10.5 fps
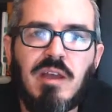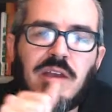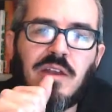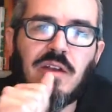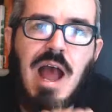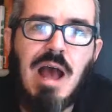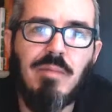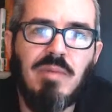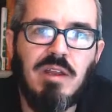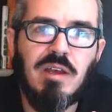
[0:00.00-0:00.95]
your
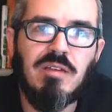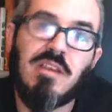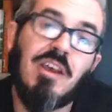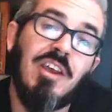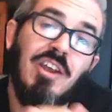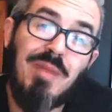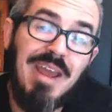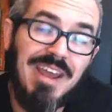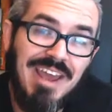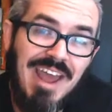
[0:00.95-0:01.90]
happiness, your
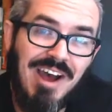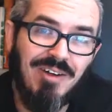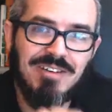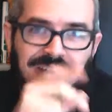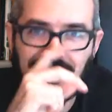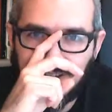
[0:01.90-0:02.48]
bank account.